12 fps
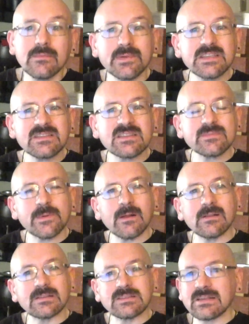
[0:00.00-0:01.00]
Business
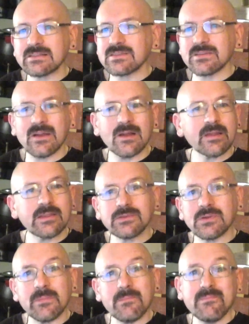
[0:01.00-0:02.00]
politics are argued
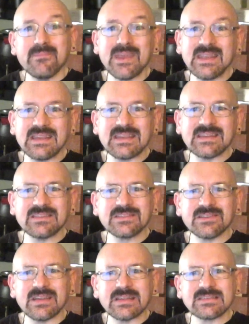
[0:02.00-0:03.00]
on many
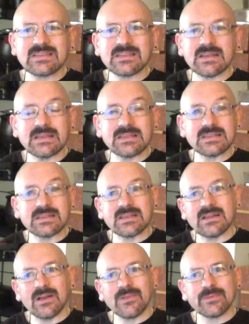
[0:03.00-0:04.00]
internet sites and
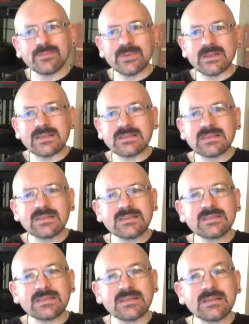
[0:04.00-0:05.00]
other
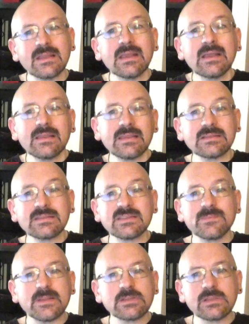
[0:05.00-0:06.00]
places, and that's
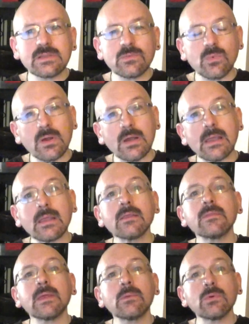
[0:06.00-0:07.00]
especially why
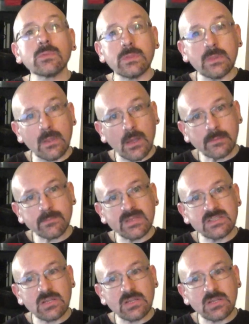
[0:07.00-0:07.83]
they will not be